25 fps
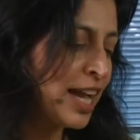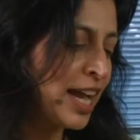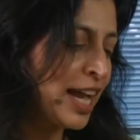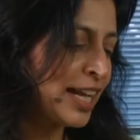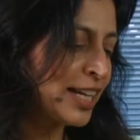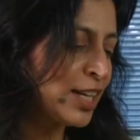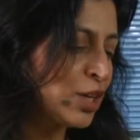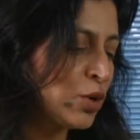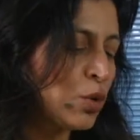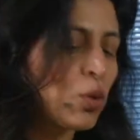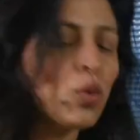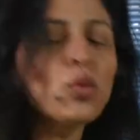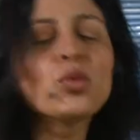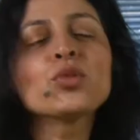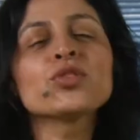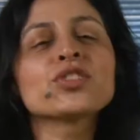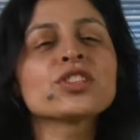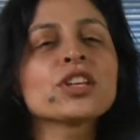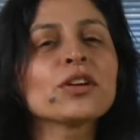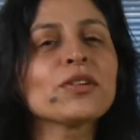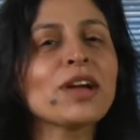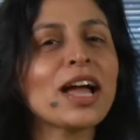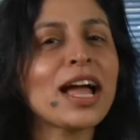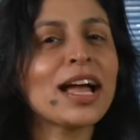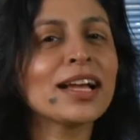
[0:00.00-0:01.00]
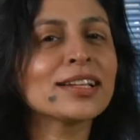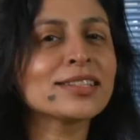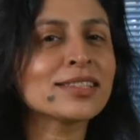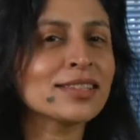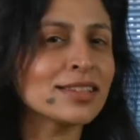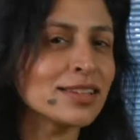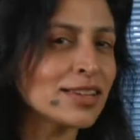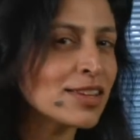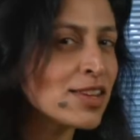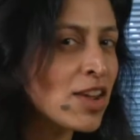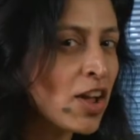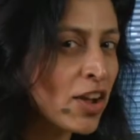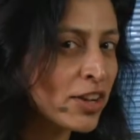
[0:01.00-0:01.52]
and it also adds a
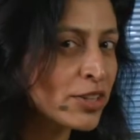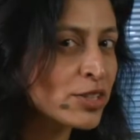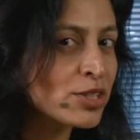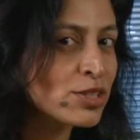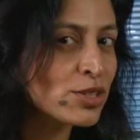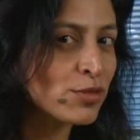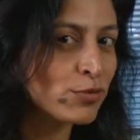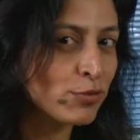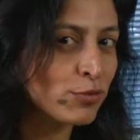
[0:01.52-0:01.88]
nice